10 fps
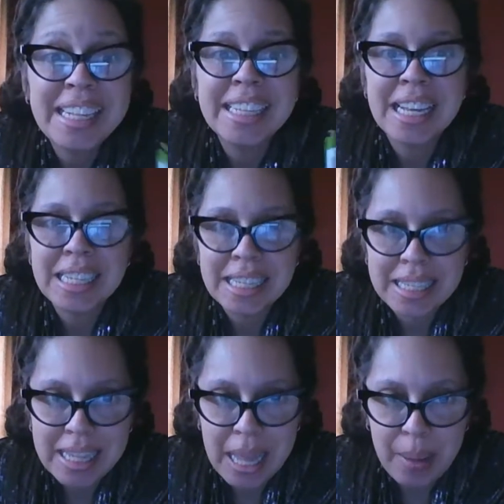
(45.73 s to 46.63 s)
the
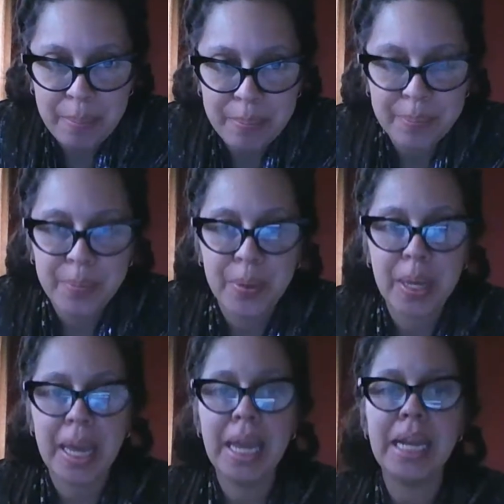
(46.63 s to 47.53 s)
stem.
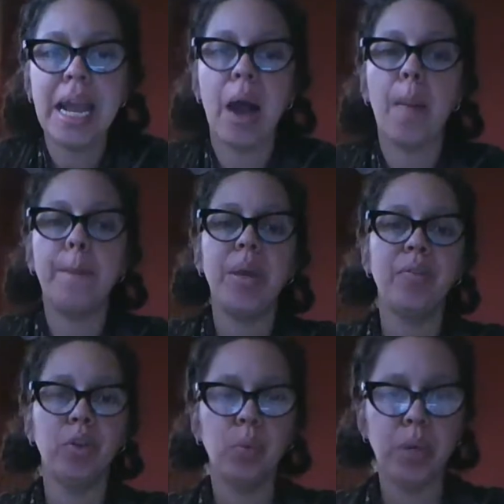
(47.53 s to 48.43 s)
Okay, now
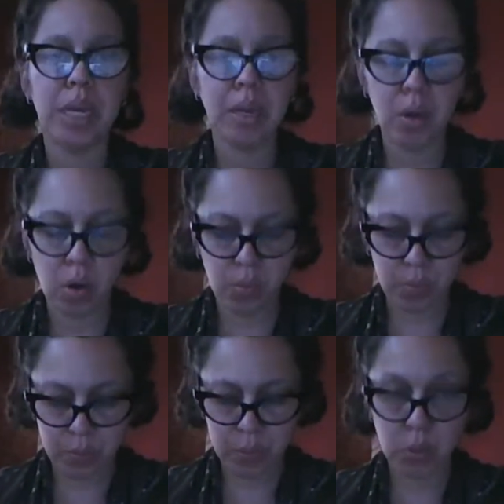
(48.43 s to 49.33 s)
before we go
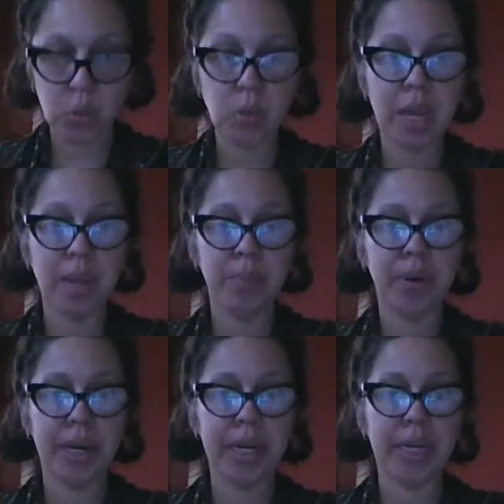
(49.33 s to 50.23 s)
to that
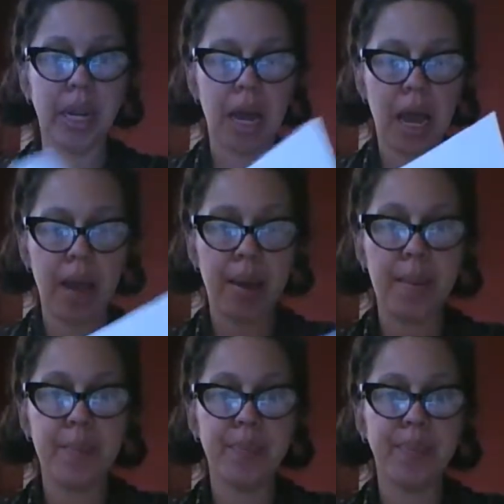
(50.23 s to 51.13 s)
part,
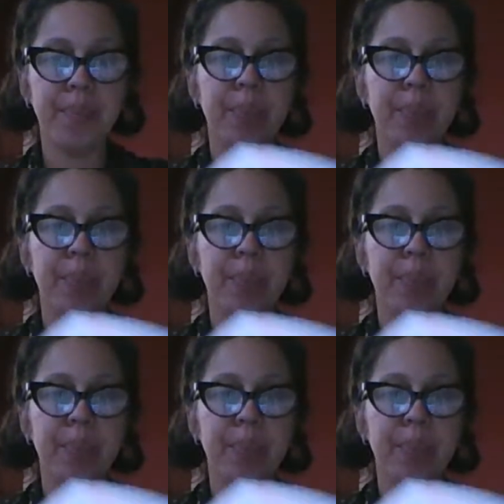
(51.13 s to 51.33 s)
I'm